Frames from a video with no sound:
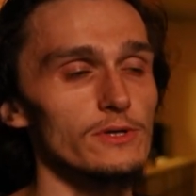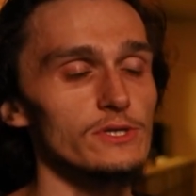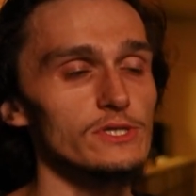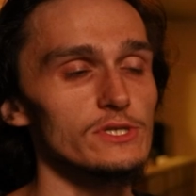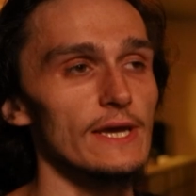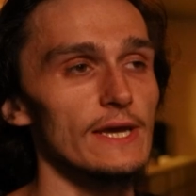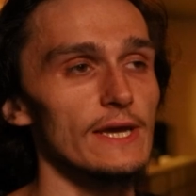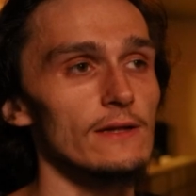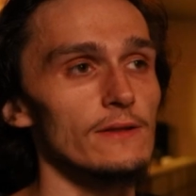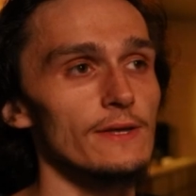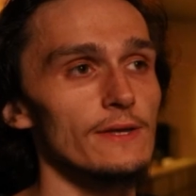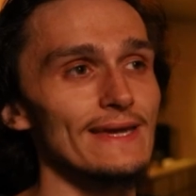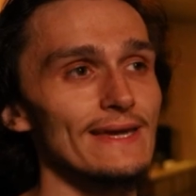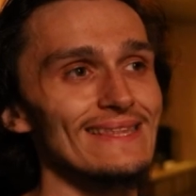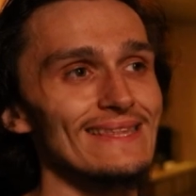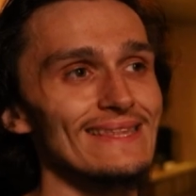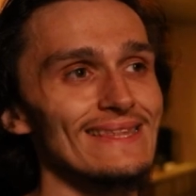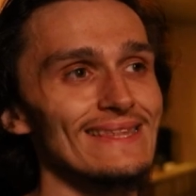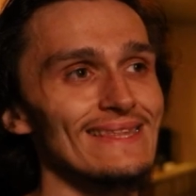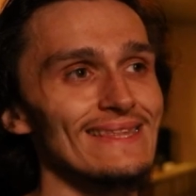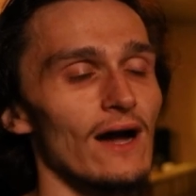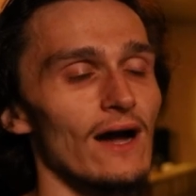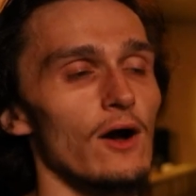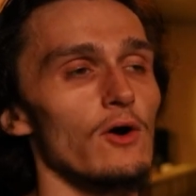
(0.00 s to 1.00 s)
scaling it
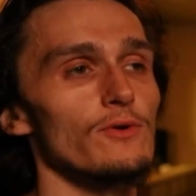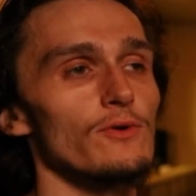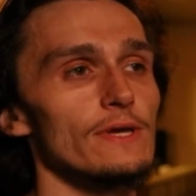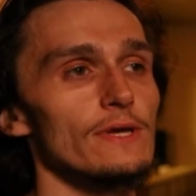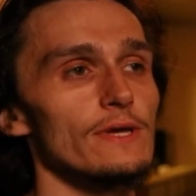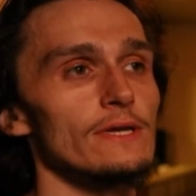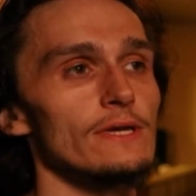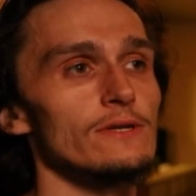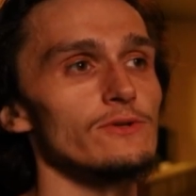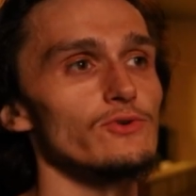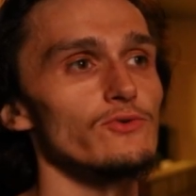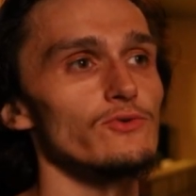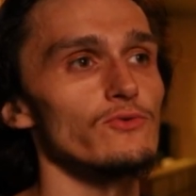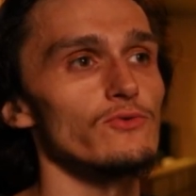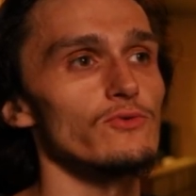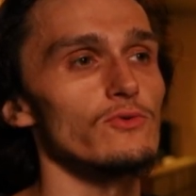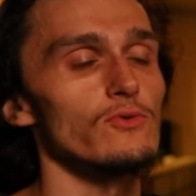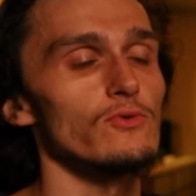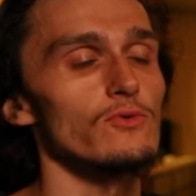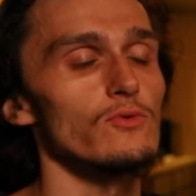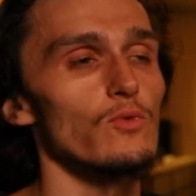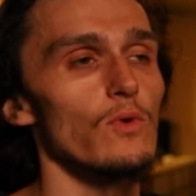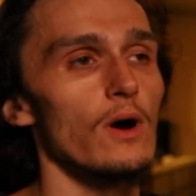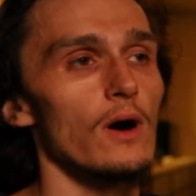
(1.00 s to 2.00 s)
down
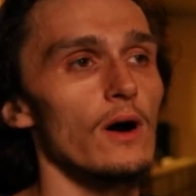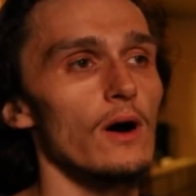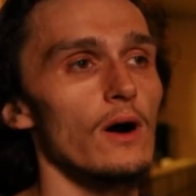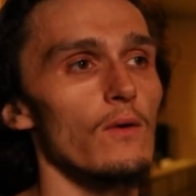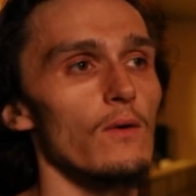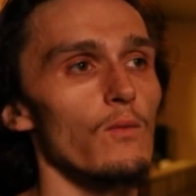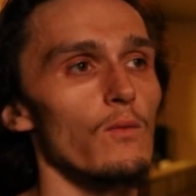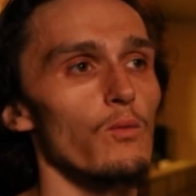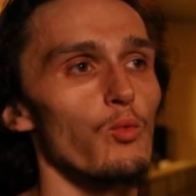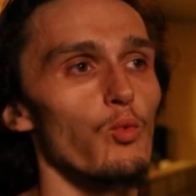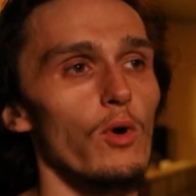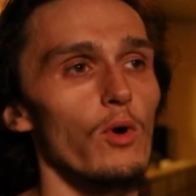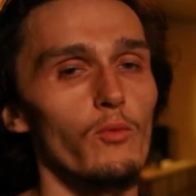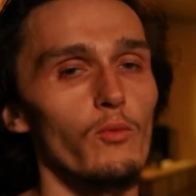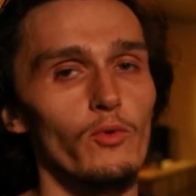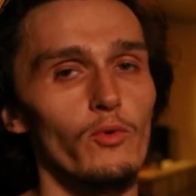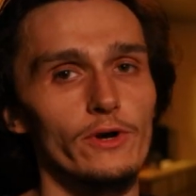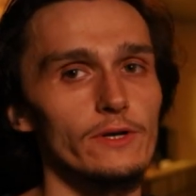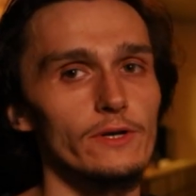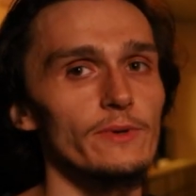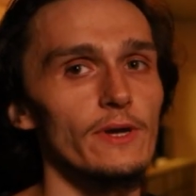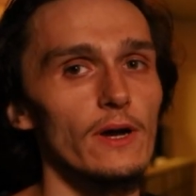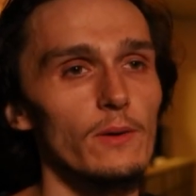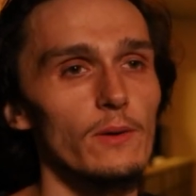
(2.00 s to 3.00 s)
into what we're
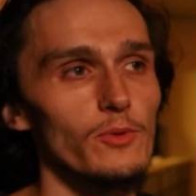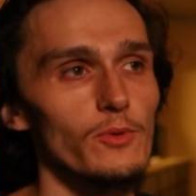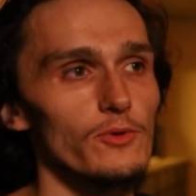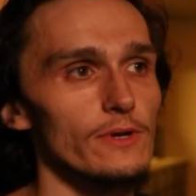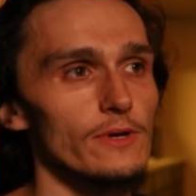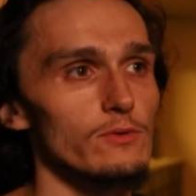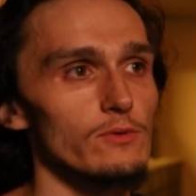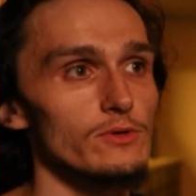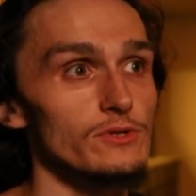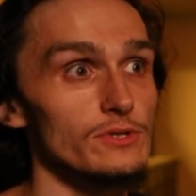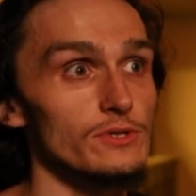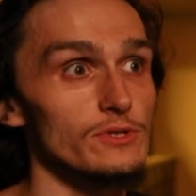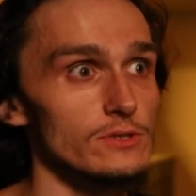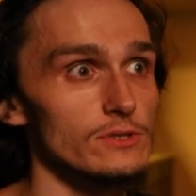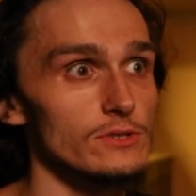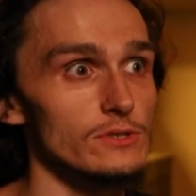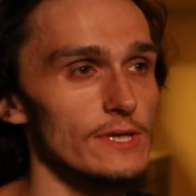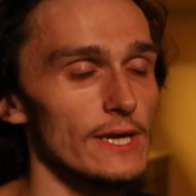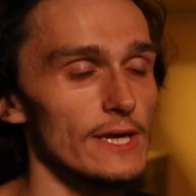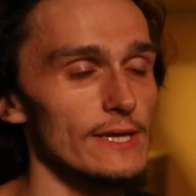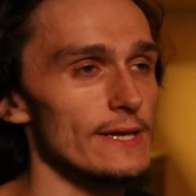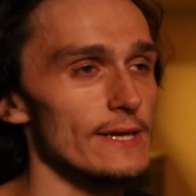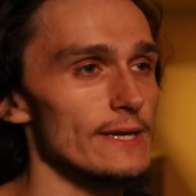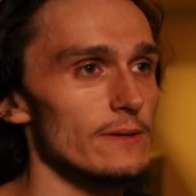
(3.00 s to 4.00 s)
going to be uploading, which is
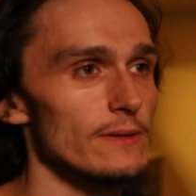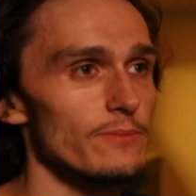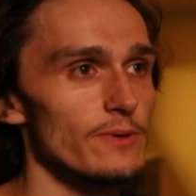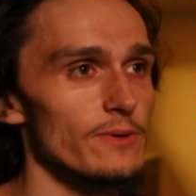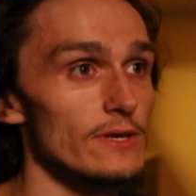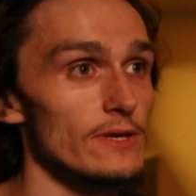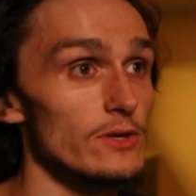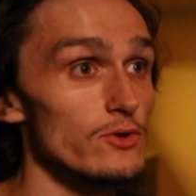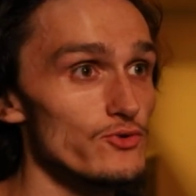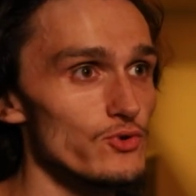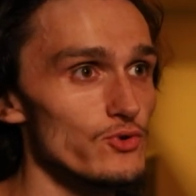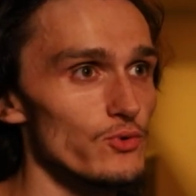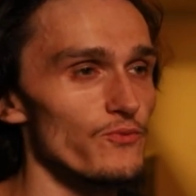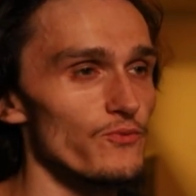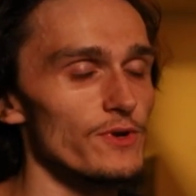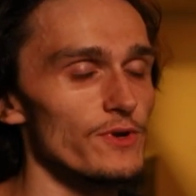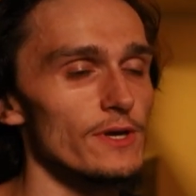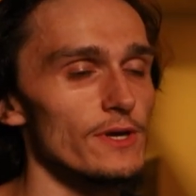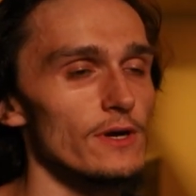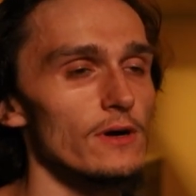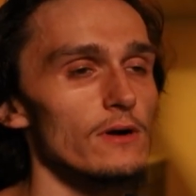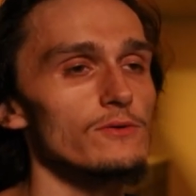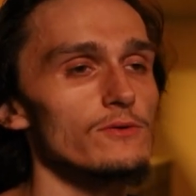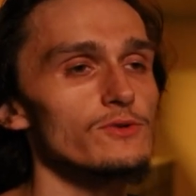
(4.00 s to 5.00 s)
1080p YouTube
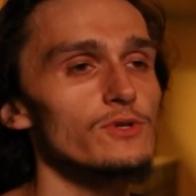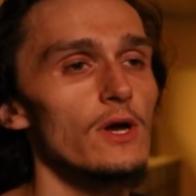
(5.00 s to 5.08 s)
videos,